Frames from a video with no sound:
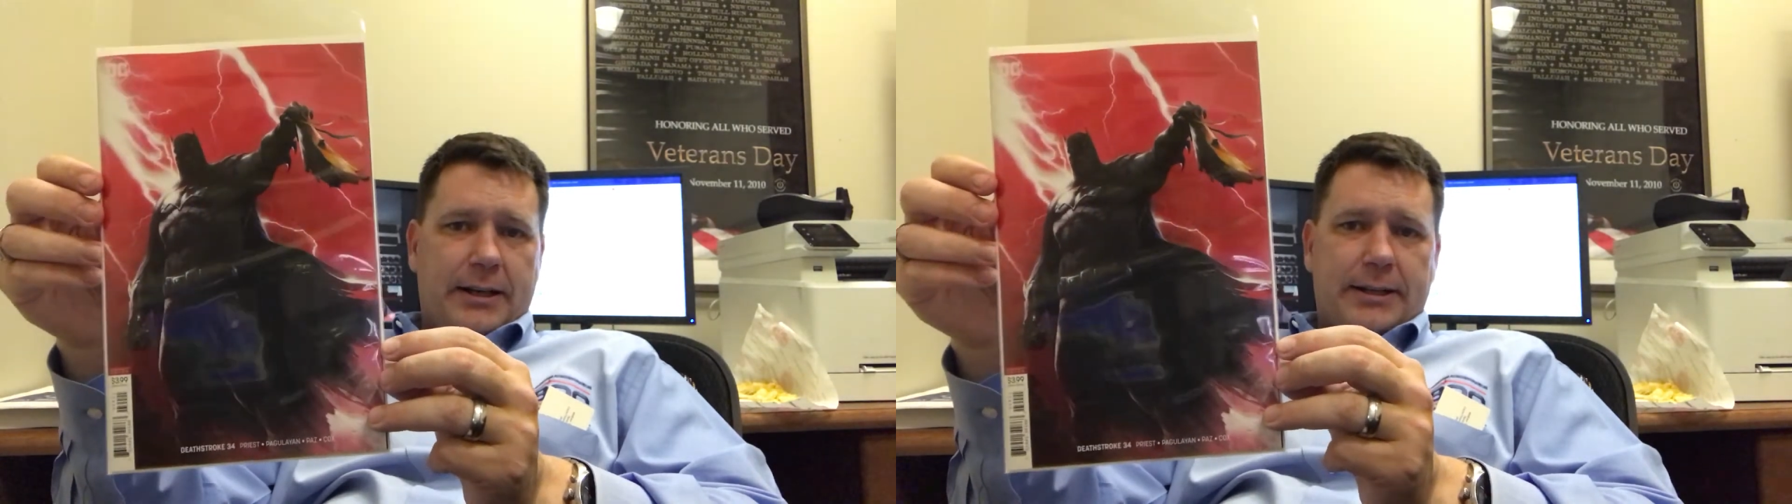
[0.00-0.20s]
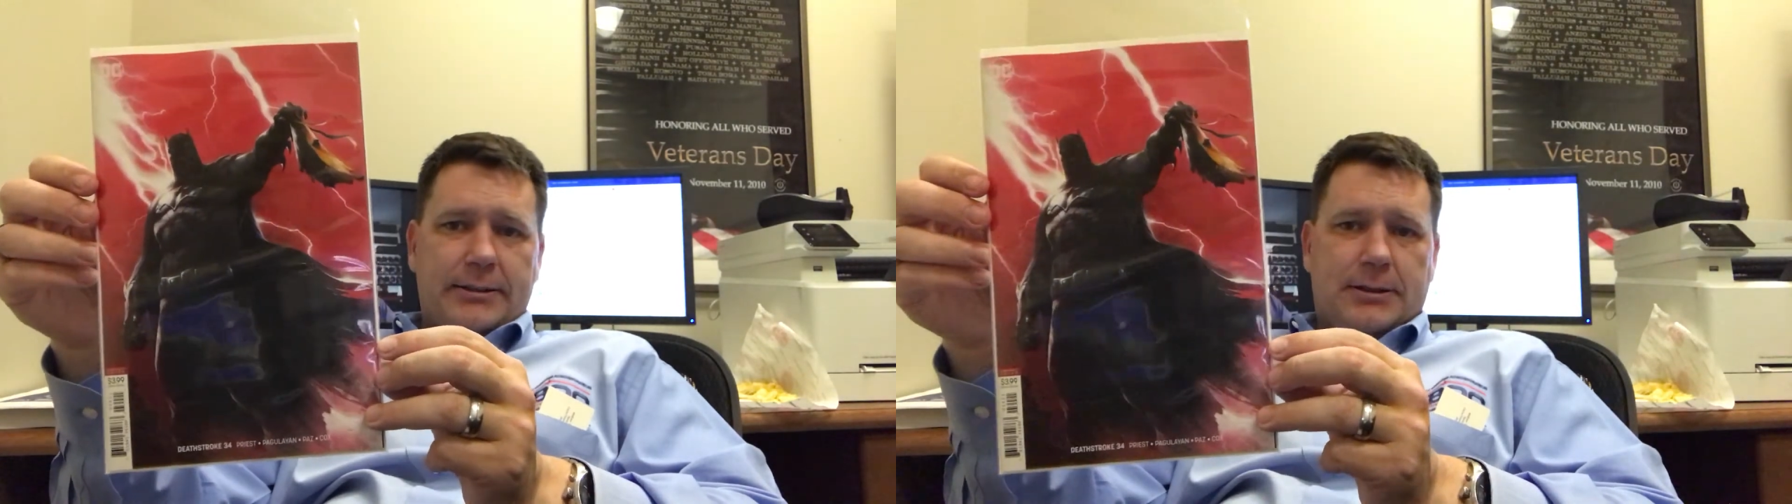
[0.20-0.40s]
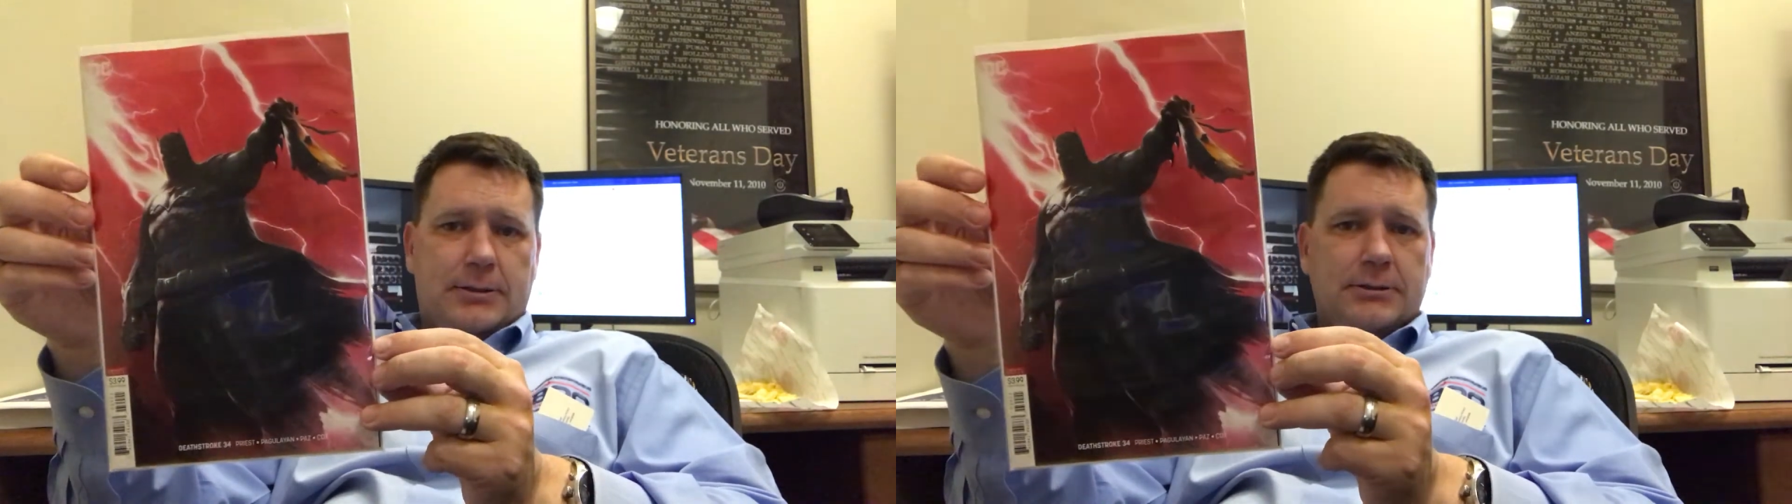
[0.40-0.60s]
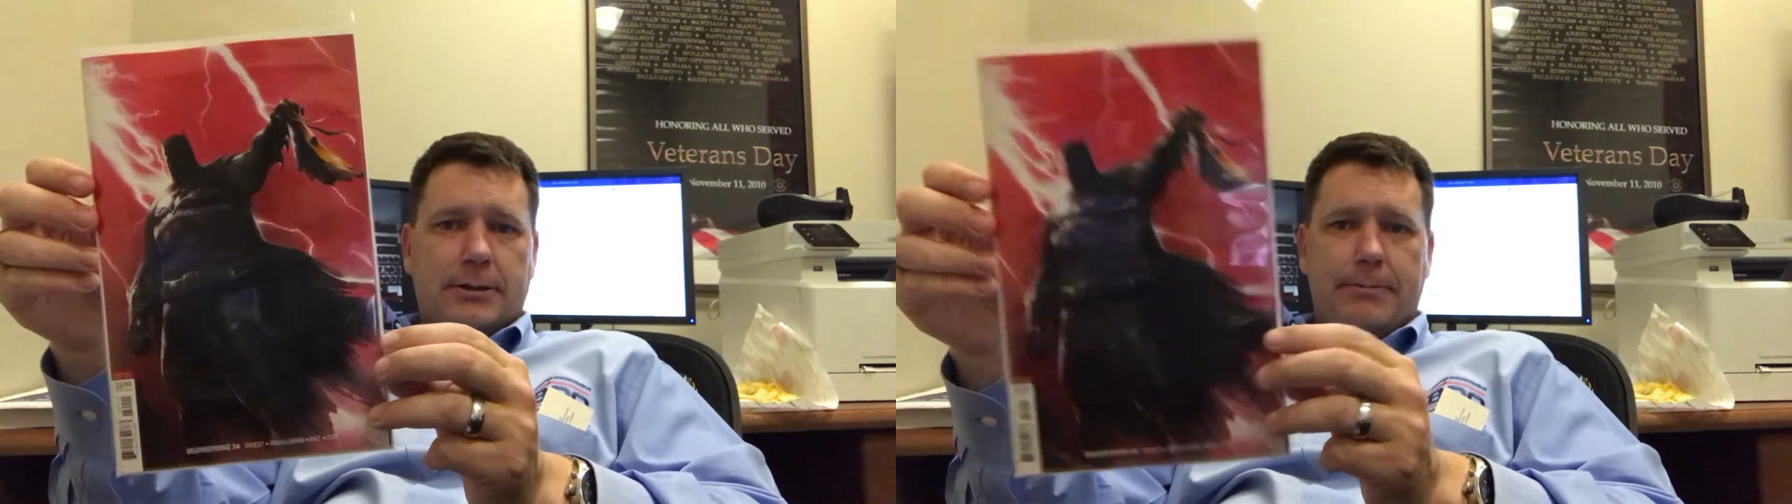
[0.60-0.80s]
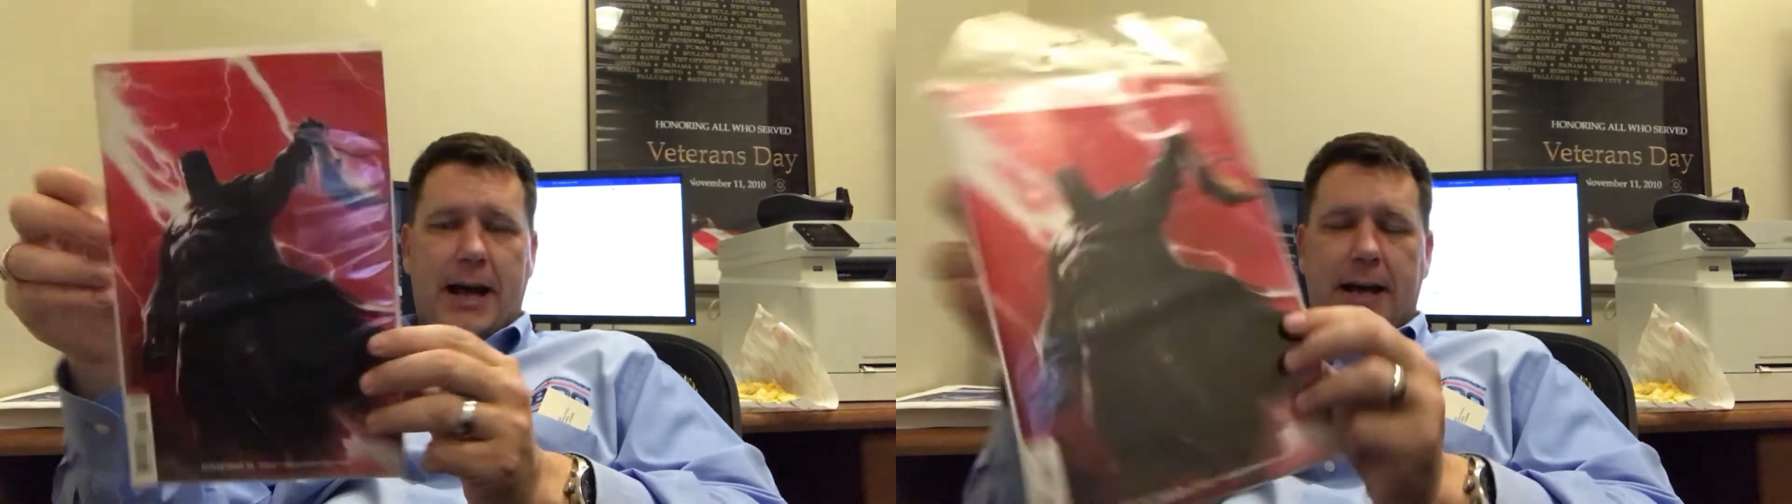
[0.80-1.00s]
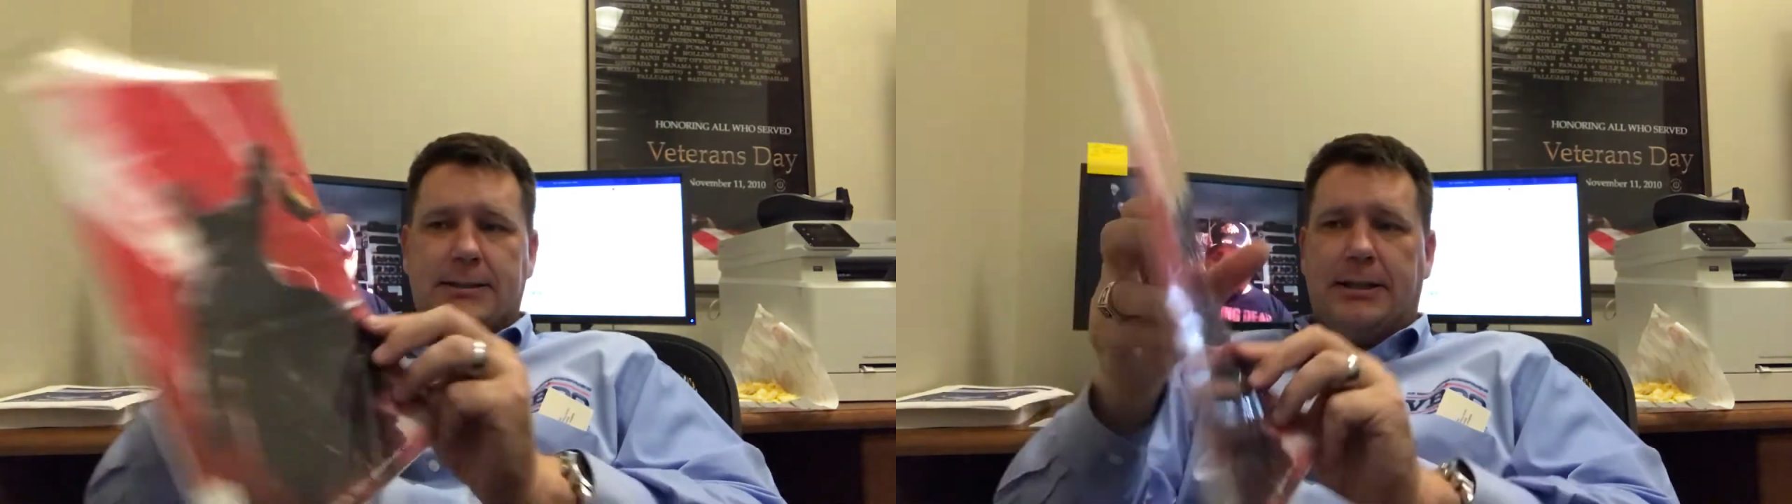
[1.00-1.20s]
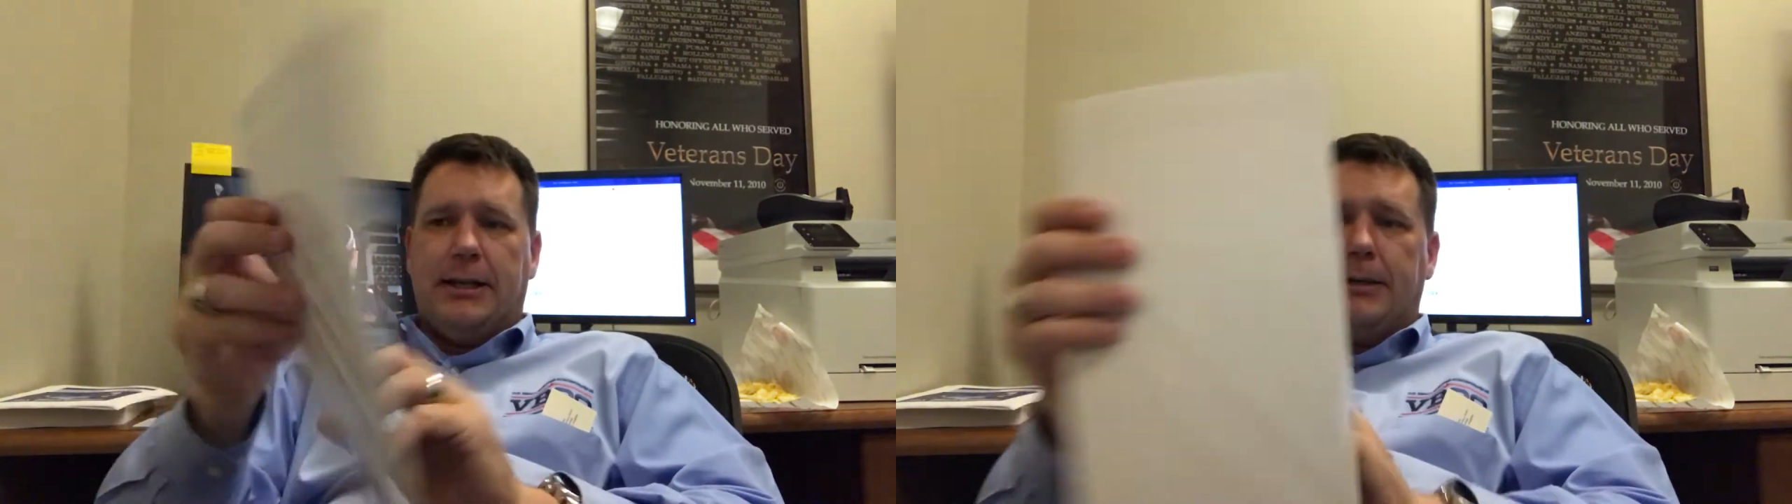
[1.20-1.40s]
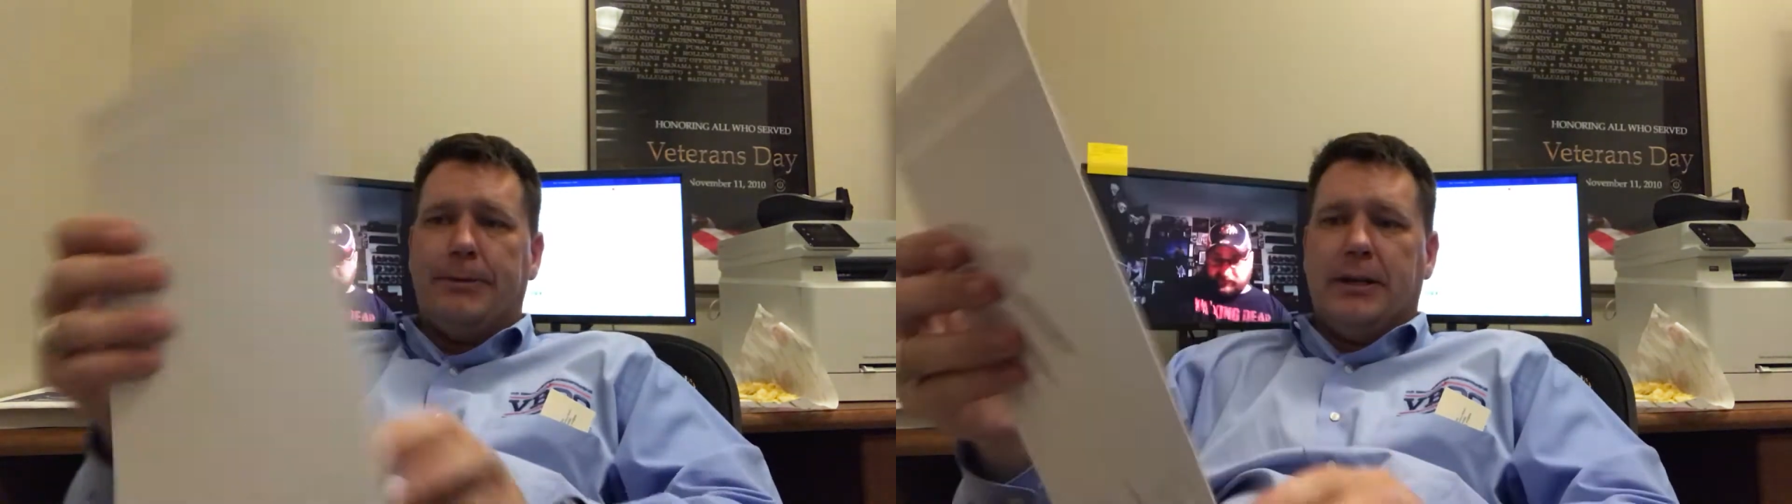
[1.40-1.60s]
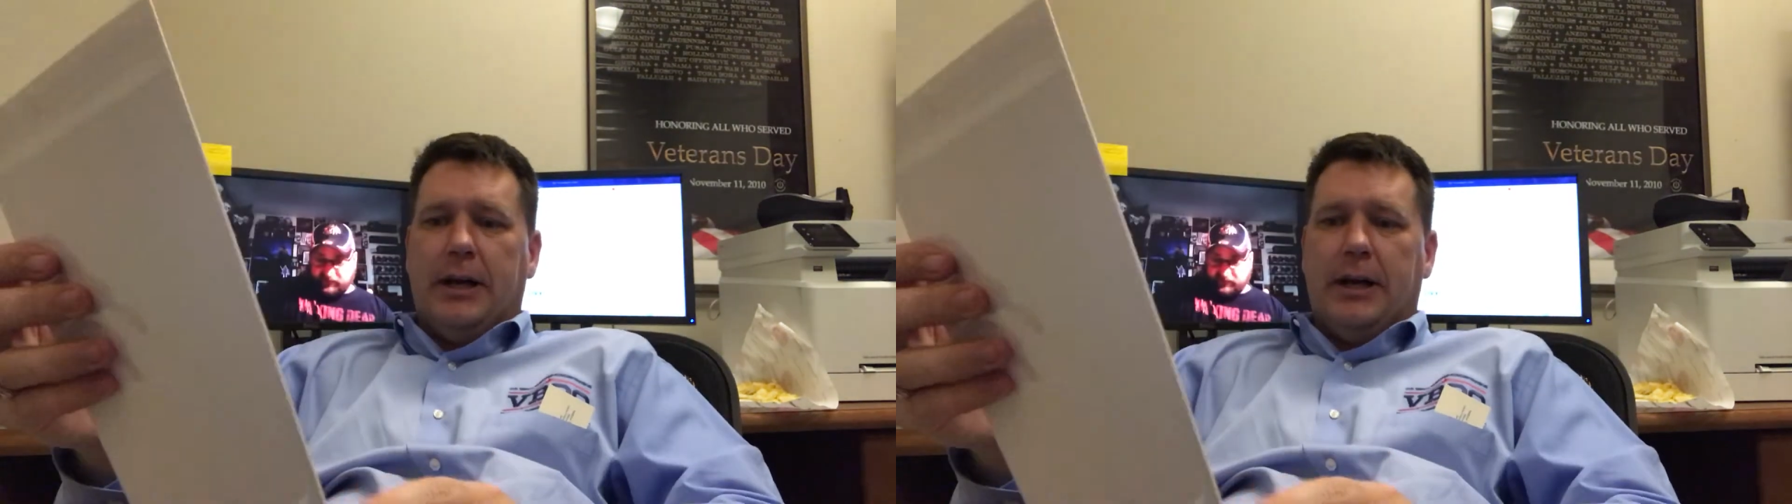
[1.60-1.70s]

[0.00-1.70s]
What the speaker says: holding the mask up.